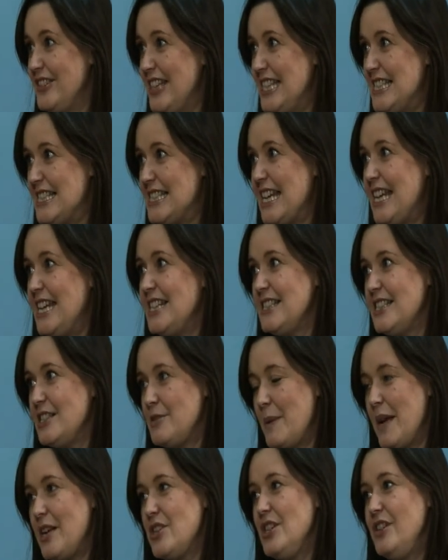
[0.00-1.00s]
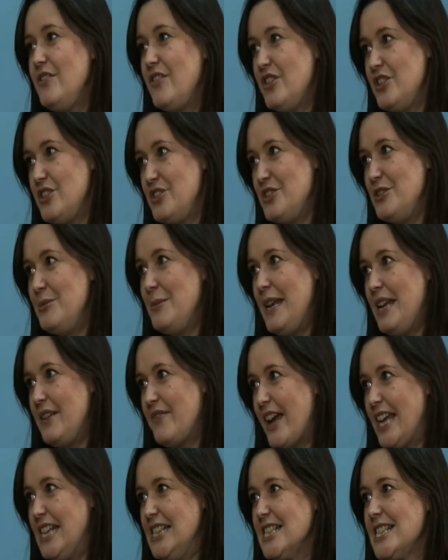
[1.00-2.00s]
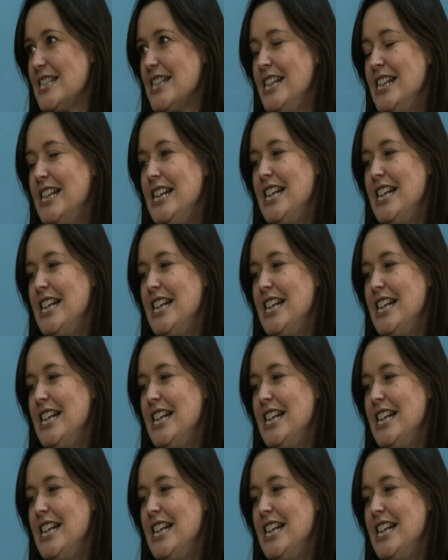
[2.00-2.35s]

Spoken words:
these days, especially for the two main events,